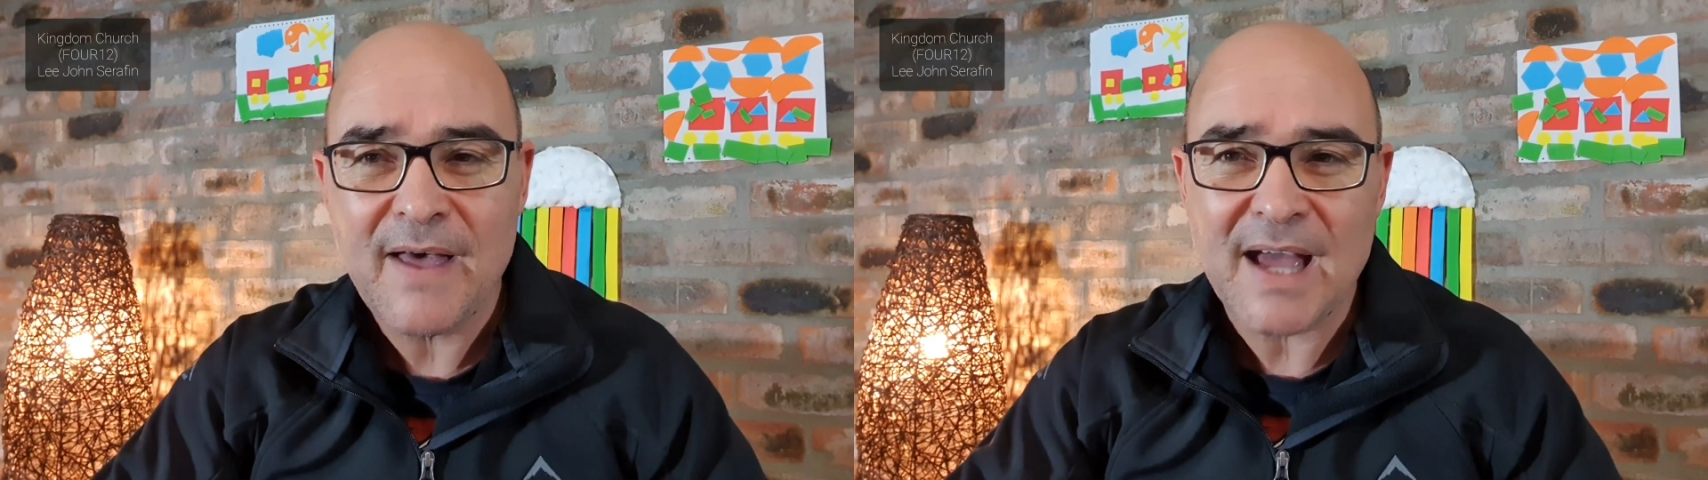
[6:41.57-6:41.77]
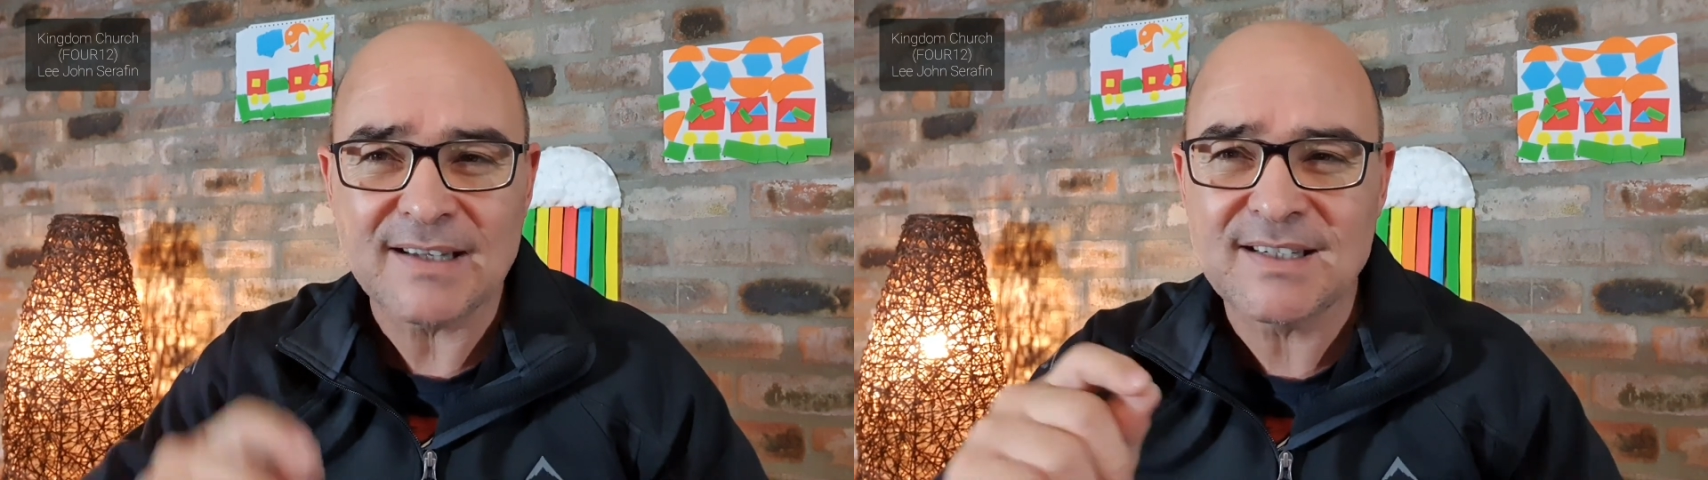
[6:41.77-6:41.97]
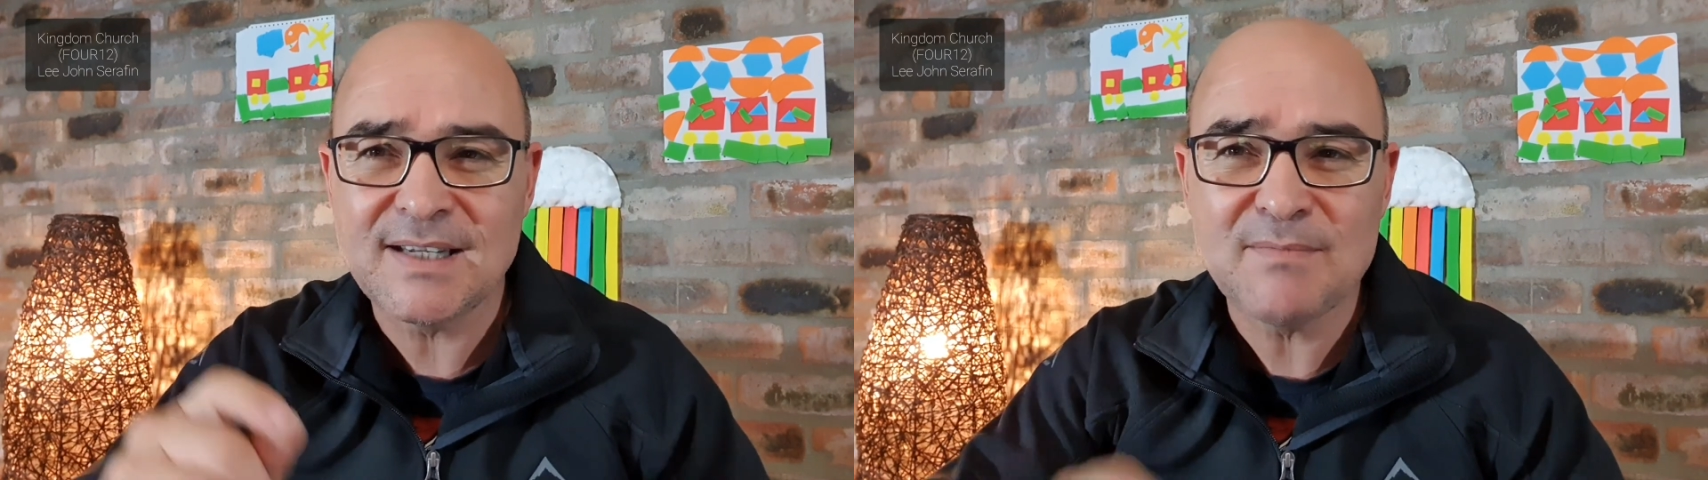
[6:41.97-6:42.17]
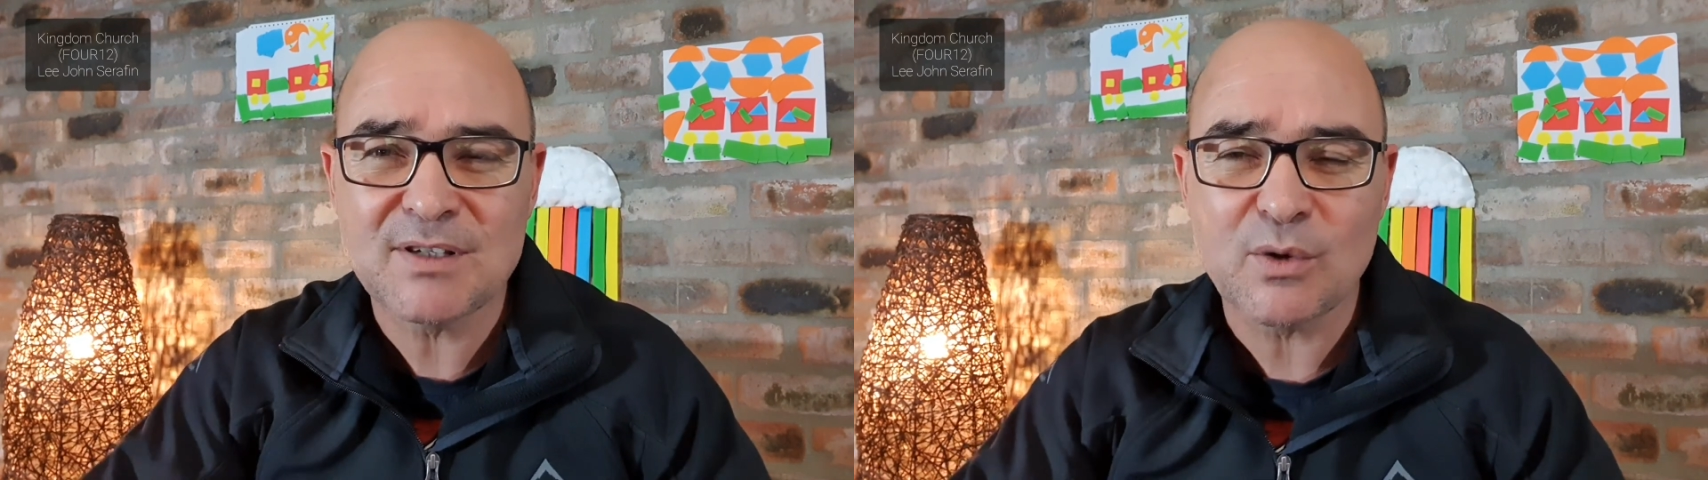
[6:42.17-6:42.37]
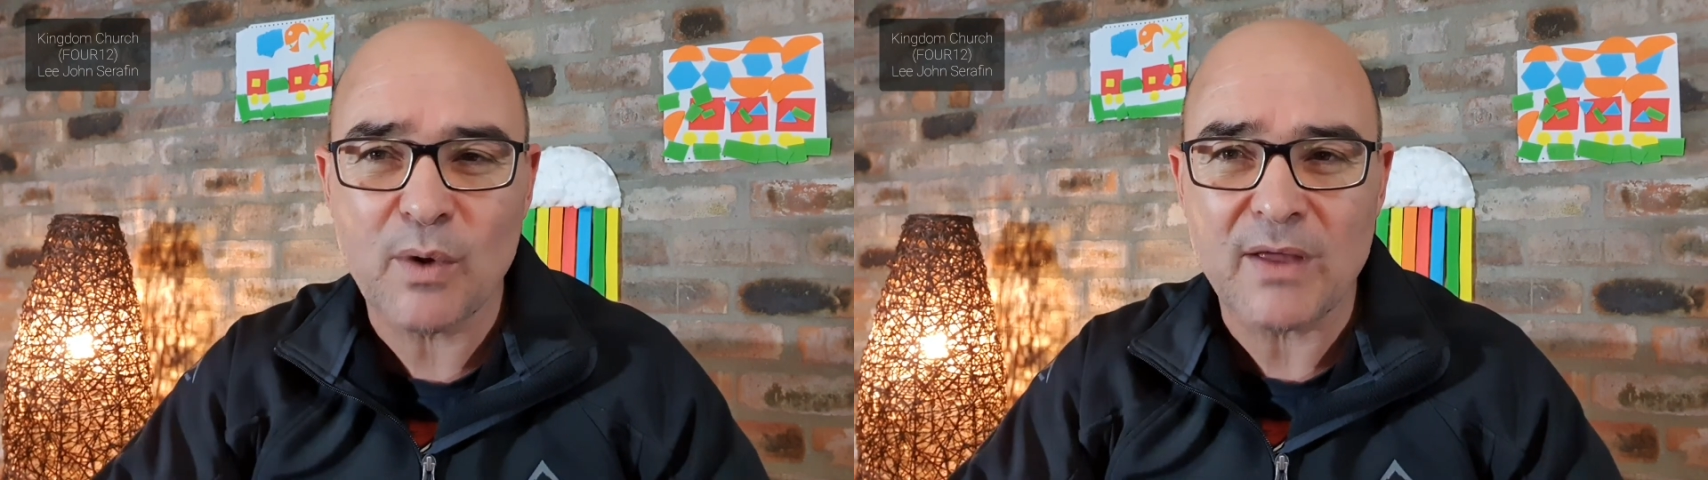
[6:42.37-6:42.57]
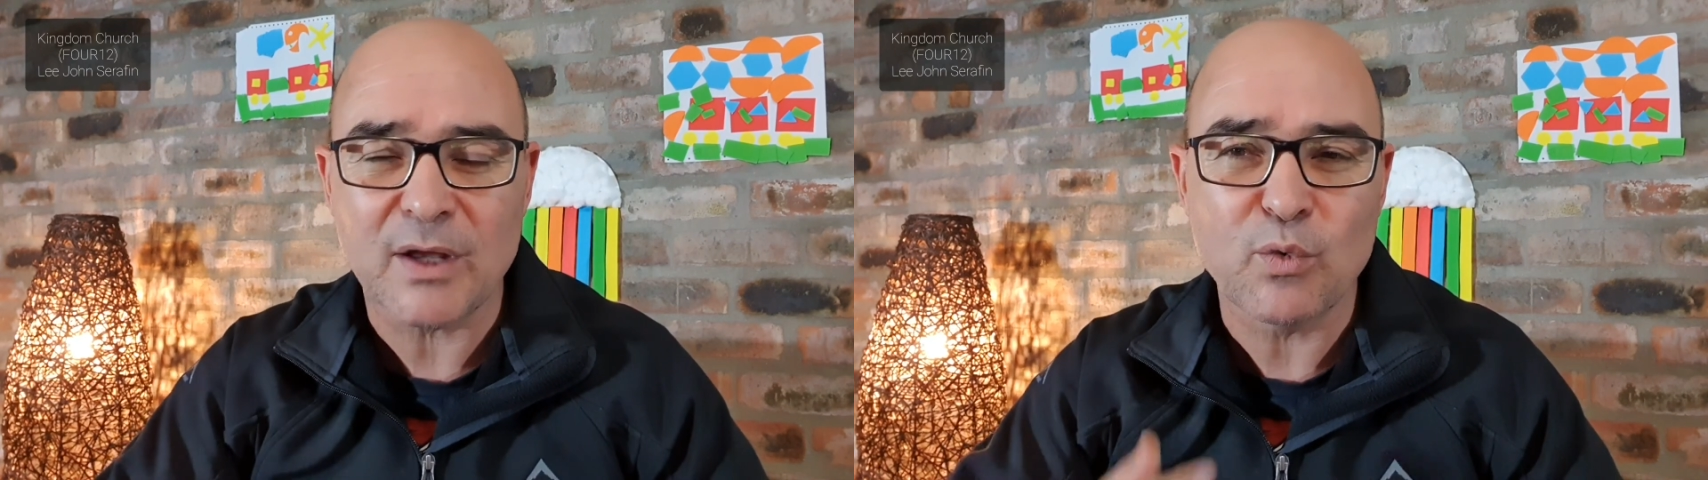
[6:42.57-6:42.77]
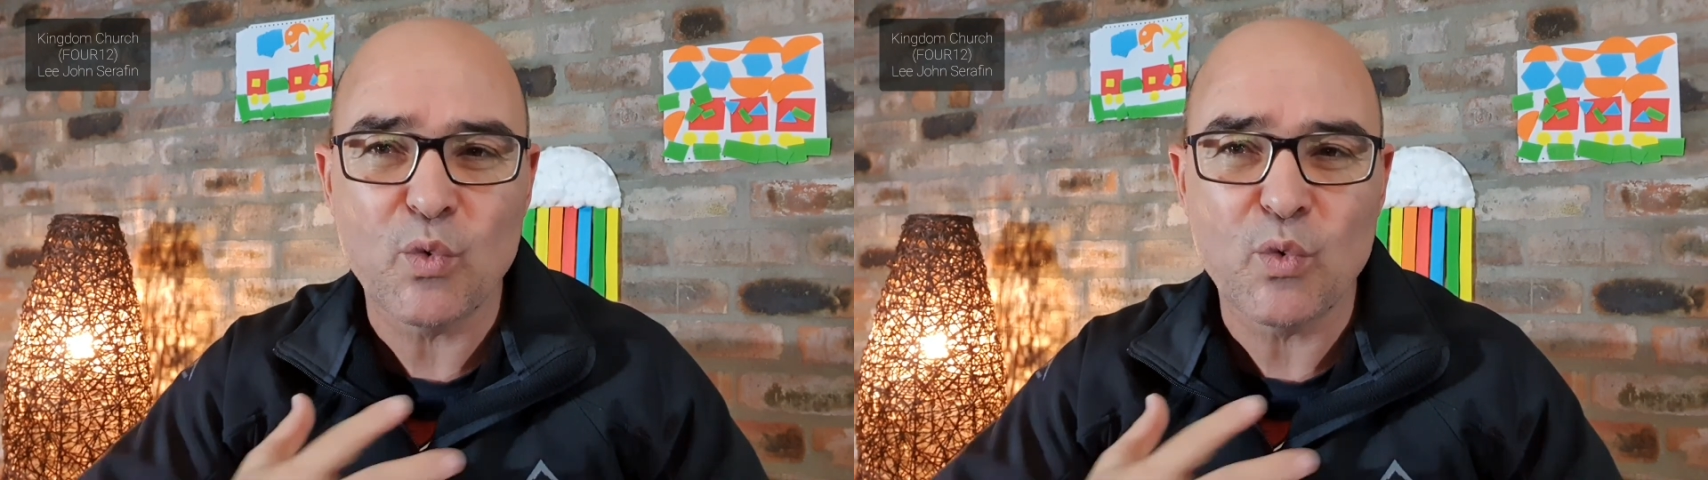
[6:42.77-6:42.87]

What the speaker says: and seems the way that